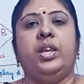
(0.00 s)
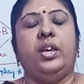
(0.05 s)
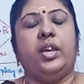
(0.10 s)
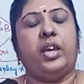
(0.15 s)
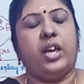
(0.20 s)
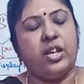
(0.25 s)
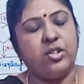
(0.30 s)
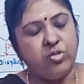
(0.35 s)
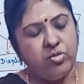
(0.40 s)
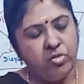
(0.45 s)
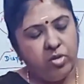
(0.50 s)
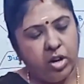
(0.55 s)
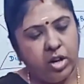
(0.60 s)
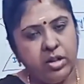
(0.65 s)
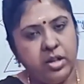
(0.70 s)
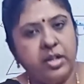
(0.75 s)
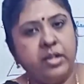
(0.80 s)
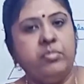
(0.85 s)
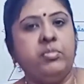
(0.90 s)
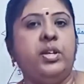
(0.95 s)
Catch you all
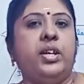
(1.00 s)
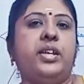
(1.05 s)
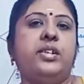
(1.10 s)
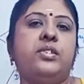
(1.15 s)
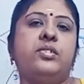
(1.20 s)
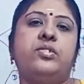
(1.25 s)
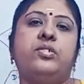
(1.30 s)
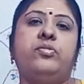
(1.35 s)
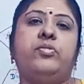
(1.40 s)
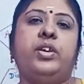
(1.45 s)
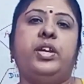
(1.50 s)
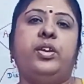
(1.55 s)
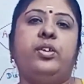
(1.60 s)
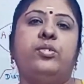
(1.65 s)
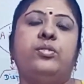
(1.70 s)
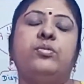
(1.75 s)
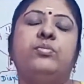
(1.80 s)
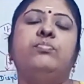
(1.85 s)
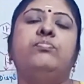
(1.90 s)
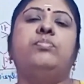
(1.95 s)
in next
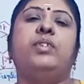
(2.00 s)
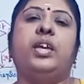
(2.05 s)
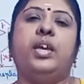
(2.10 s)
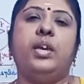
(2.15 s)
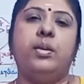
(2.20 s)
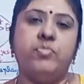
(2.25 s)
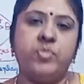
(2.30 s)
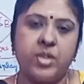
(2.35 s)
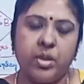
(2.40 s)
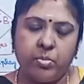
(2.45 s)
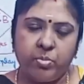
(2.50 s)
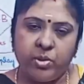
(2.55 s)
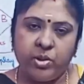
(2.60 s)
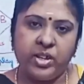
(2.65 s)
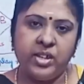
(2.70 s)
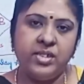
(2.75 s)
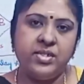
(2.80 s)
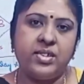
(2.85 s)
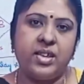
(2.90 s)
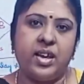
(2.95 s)
video. Keep
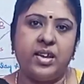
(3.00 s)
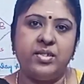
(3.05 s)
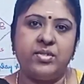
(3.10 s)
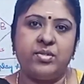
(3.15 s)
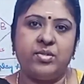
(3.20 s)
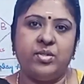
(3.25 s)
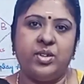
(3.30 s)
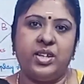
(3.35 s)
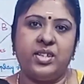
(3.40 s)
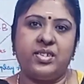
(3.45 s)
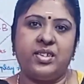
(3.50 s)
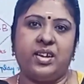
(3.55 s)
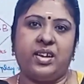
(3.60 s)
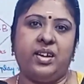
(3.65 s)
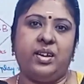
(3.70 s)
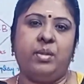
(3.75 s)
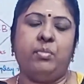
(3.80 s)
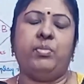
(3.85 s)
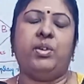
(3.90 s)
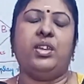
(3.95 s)
supporting Sai Suriyas
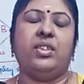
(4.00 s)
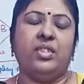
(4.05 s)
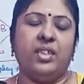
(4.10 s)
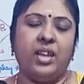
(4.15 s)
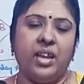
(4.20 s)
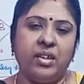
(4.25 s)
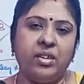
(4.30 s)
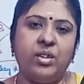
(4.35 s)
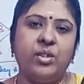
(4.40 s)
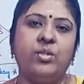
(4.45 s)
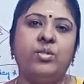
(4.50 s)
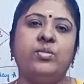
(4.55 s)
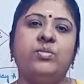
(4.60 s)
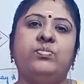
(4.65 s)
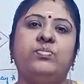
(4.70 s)
Academy. Thank you.